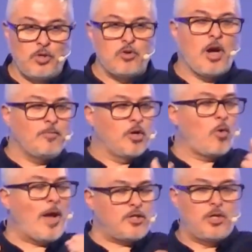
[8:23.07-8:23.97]
When you come to
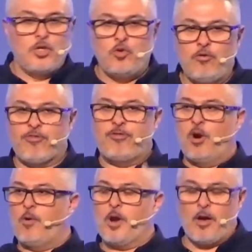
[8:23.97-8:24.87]
Christ, you
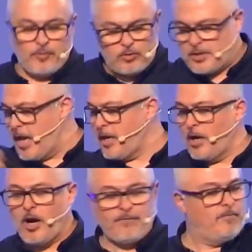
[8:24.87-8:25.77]
throw it off. You take
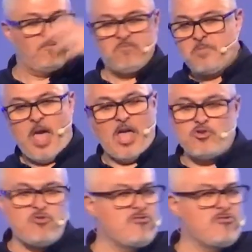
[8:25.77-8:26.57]
it off and